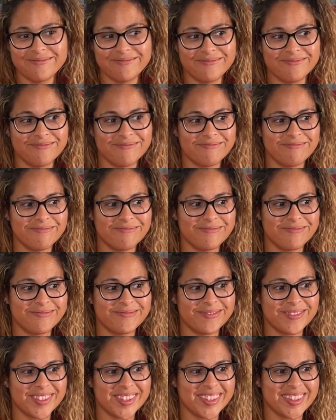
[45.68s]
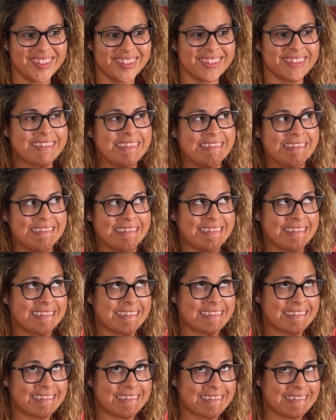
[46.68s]

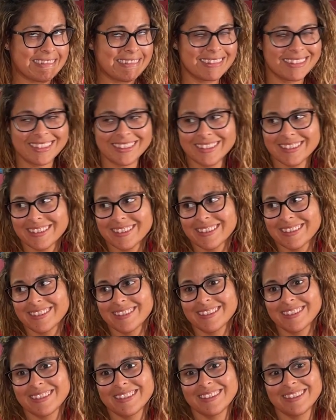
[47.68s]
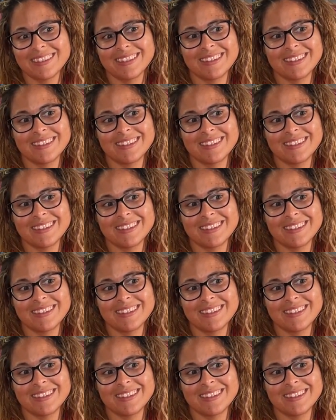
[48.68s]
(not speaking)